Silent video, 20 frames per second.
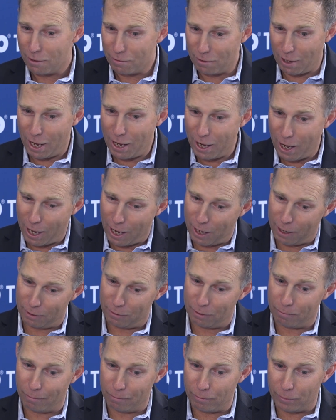they are
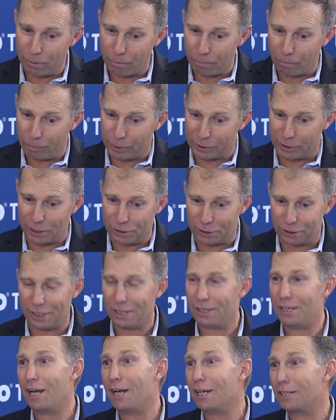potentially
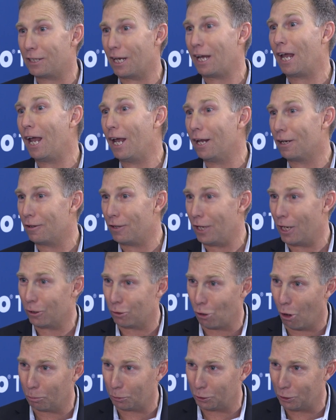years ahead in the
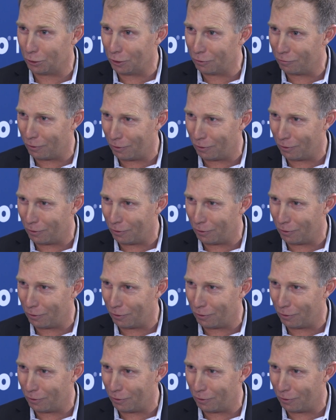adoption of,